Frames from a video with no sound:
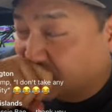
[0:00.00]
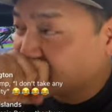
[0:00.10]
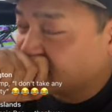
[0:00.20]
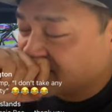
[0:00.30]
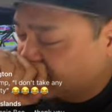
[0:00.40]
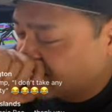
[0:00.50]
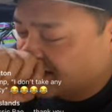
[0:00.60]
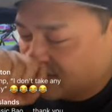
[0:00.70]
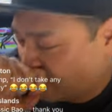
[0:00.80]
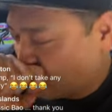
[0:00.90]
Uh, this
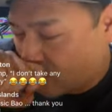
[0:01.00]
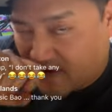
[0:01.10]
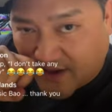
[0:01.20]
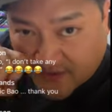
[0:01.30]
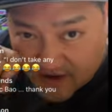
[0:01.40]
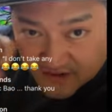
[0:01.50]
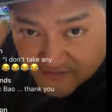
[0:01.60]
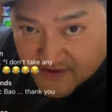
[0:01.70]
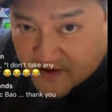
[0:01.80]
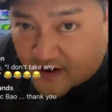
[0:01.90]
this new format. I think
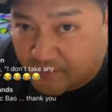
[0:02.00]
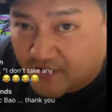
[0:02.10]
I love it.